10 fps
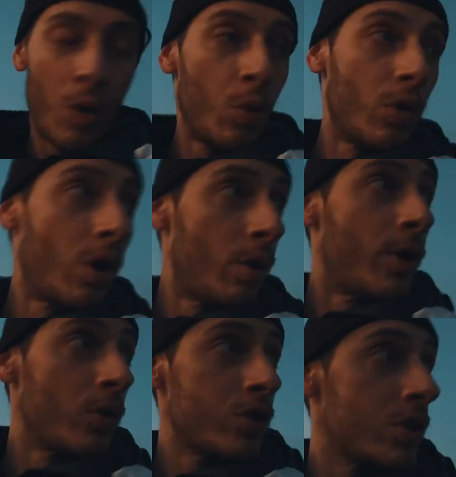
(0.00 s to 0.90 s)
We're
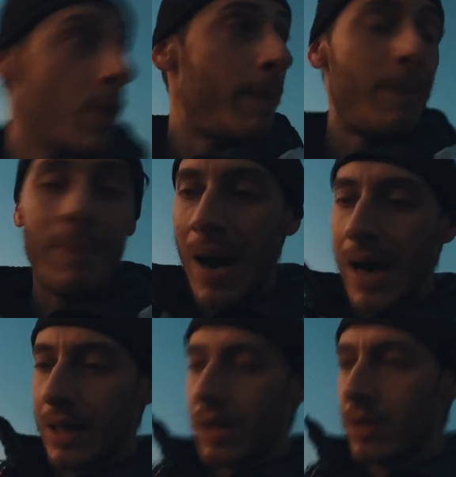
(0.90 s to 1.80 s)
almost
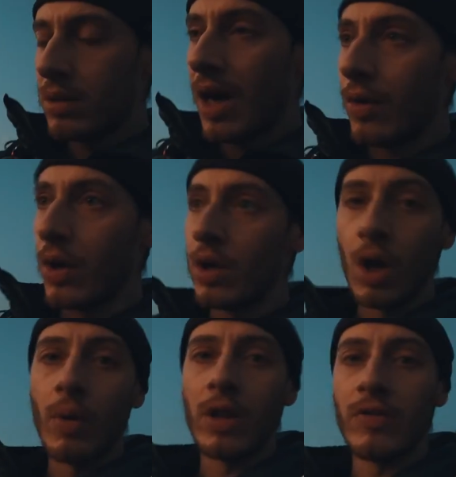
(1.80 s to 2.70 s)
back down at a
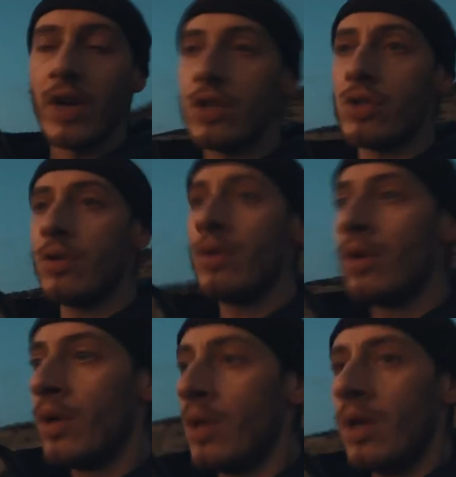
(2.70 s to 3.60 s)
low elevation,
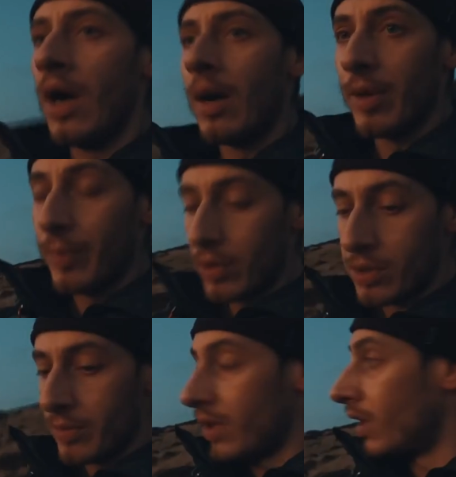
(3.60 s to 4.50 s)
at the
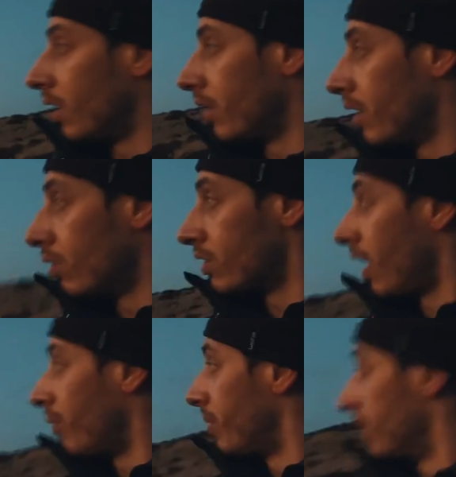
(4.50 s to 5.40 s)
bottom of the hills that
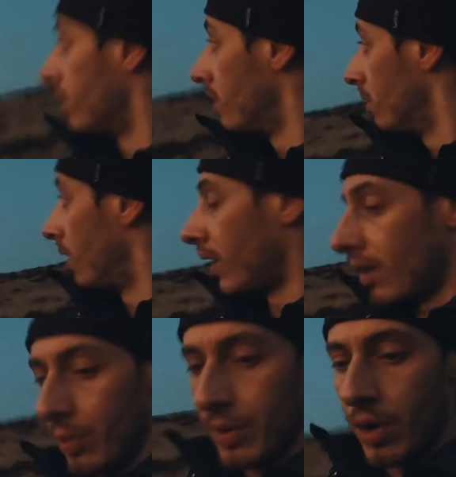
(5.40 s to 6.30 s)
I've been
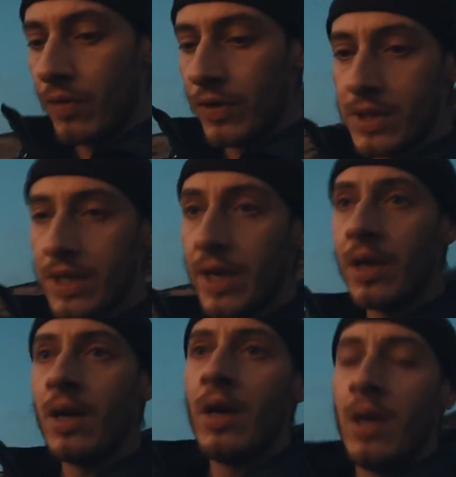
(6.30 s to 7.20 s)
up and over today,
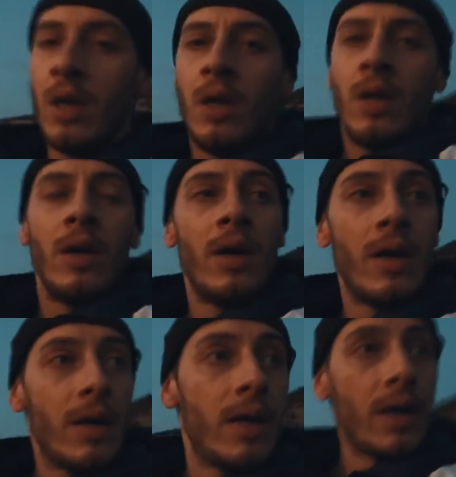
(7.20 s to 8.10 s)

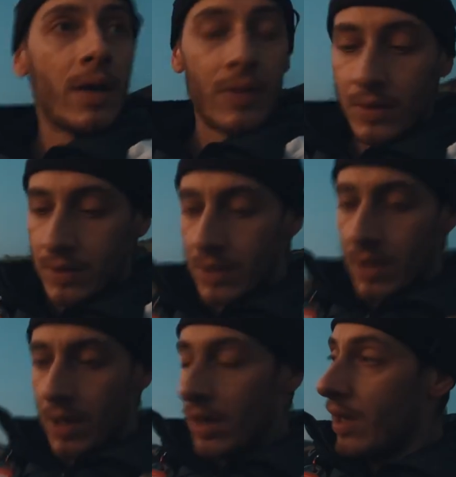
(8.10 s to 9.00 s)
and
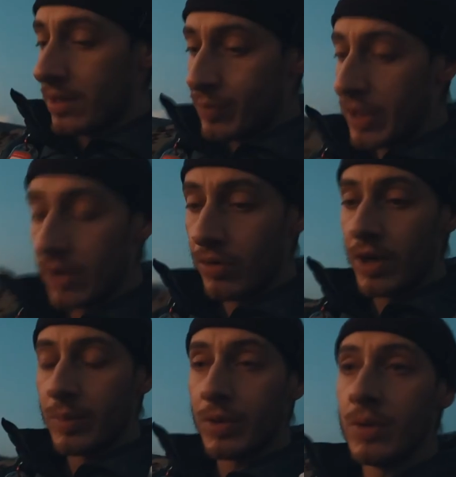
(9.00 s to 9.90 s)
it's been
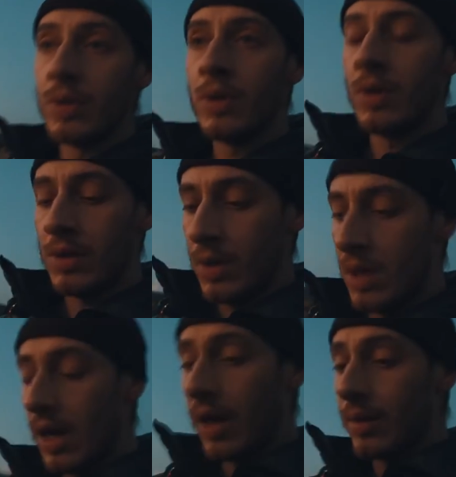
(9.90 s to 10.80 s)
incredible,
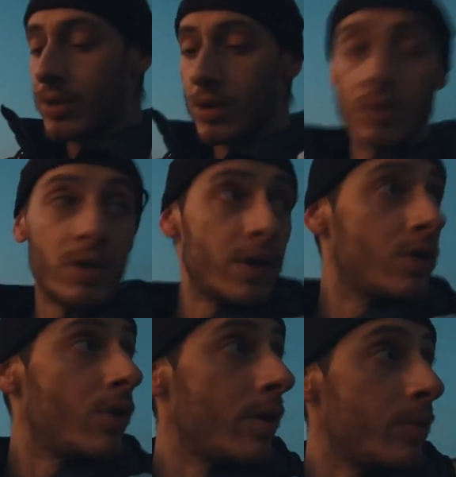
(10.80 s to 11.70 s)
absolutely
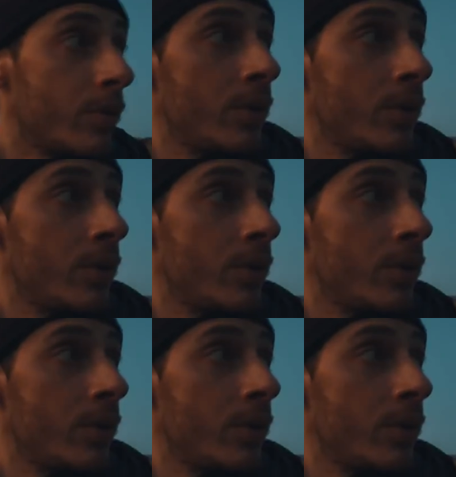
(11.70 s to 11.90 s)
incredible.